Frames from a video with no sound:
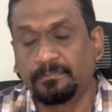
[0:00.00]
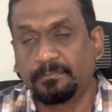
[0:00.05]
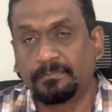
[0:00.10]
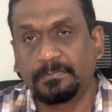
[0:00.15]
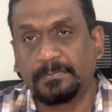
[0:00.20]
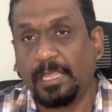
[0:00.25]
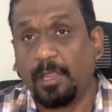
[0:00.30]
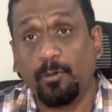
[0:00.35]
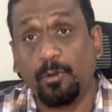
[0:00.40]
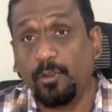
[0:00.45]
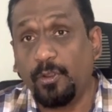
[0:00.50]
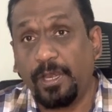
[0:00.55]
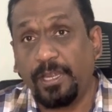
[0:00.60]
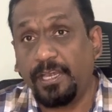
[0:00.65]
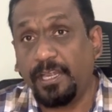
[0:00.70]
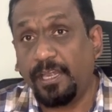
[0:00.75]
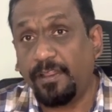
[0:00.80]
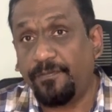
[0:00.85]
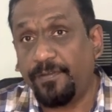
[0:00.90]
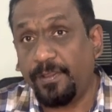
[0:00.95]
How do you
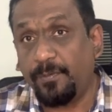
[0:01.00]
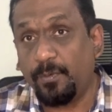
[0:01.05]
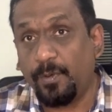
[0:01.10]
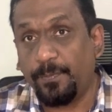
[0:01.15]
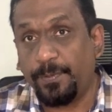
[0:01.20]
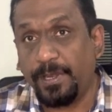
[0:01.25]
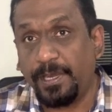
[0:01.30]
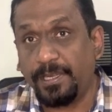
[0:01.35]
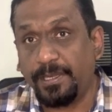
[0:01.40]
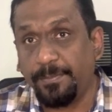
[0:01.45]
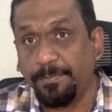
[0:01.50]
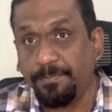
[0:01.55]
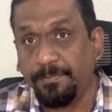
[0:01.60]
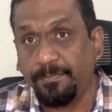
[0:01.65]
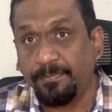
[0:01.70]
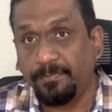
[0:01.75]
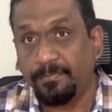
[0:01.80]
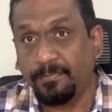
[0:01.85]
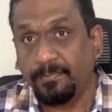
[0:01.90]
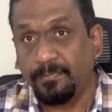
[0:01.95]
identify open
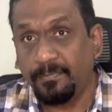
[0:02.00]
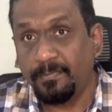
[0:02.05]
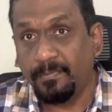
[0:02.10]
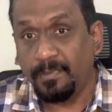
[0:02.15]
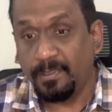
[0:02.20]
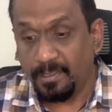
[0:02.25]
item?